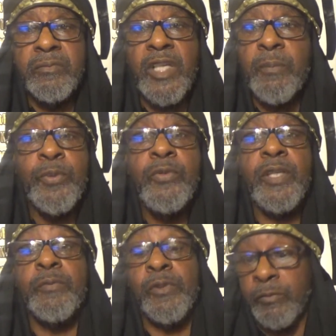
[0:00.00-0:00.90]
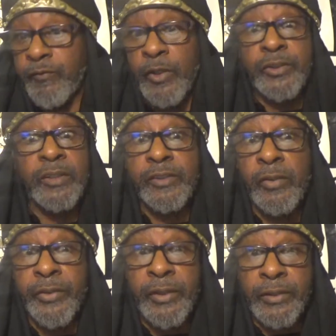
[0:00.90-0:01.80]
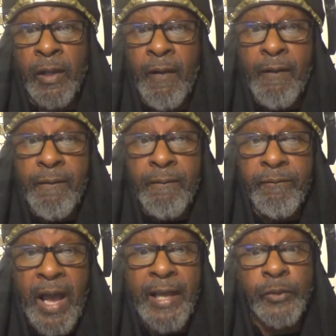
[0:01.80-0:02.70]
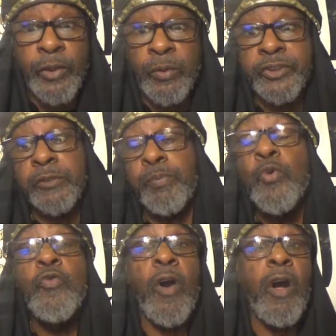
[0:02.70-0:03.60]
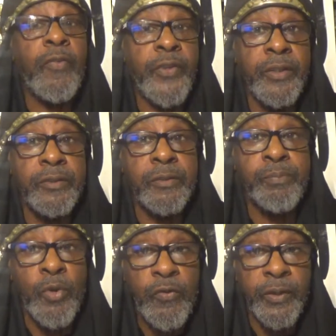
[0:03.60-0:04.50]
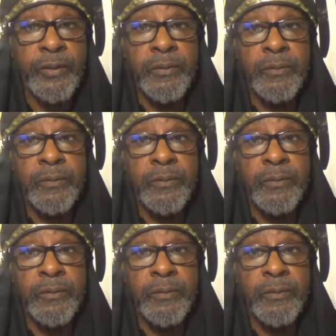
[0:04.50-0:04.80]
Can't prove nothing. First Thessalonians five twenty one says, "Prove all things. Prove it."